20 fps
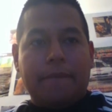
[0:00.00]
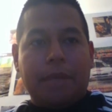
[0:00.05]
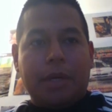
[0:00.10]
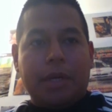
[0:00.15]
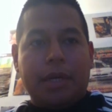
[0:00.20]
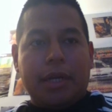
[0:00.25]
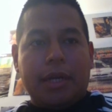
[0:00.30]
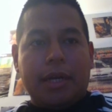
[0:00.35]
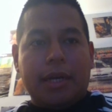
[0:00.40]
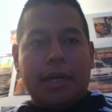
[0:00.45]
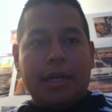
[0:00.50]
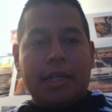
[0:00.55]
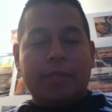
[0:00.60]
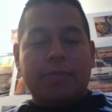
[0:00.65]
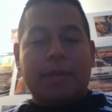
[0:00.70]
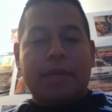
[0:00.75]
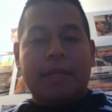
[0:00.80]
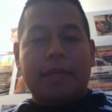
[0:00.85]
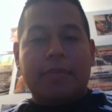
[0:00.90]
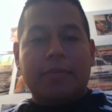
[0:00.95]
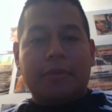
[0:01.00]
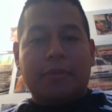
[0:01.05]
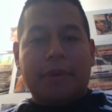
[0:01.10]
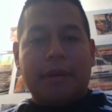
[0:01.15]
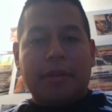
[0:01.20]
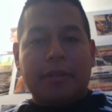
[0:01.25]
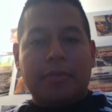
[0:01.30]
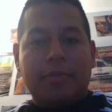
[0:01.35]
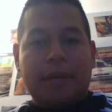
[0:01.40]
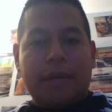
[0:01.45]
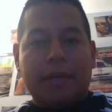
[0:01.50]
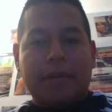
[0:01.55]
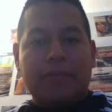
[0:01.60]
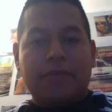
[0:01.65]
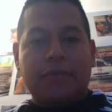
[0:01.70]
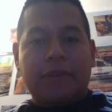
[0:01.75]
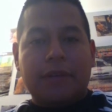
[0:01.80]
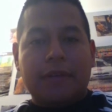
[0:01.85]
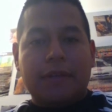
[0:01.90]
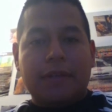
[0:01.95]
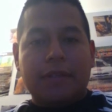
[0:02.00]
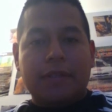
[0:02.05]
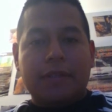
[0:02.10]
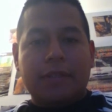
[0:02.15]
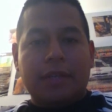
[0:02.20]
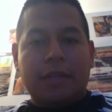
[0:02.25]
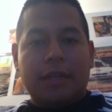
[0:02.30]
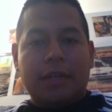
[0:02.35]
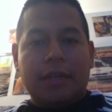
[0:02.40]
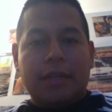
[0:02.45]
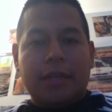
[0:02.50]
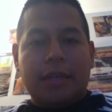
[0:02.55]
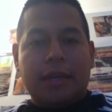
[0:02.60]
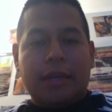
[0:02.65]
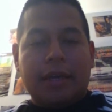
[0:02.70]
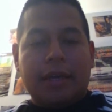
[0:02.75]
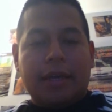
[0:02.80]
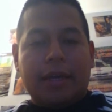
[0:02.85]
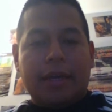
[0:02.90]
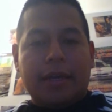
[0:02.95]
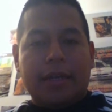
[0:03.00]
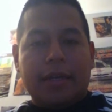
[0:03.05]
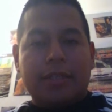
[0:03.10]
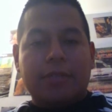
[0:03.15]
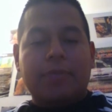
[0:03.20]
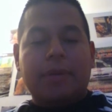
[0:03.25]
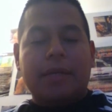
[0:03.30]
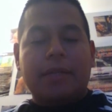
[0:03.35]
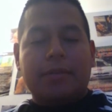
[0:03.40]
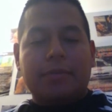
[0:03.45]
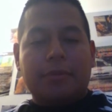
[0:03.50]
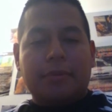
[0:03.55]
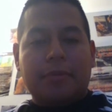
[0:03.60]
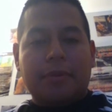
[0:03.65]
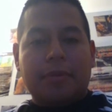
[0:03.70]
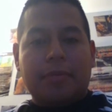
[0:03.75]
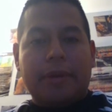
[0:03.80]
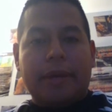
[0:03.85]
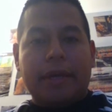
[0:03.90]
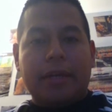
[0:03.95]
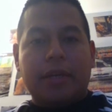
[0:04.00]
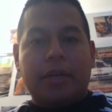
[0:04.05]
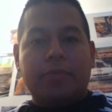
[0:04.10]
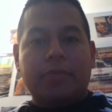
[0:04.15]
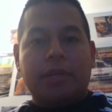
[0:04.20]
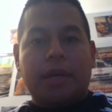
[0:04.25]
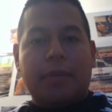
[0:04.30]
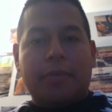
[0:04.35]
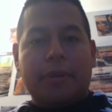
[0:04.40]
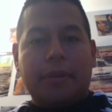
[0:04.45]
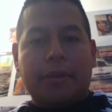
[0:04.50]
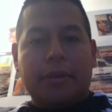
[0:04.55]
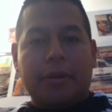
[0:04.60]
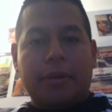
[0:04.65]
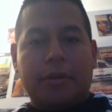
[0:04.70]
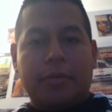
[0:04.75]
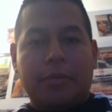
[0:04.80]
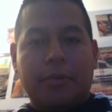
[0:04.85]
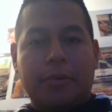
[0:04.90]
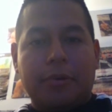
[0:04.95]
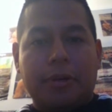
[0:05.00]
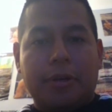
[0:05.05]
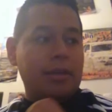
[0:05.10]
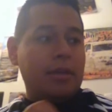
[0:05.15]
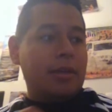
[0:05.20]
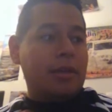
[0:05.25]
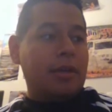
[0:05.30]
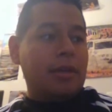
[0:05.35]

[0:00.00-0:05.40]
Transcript: but uh, expect him to bounce back in Phoenix, and expect him to be back up top of the leaderboard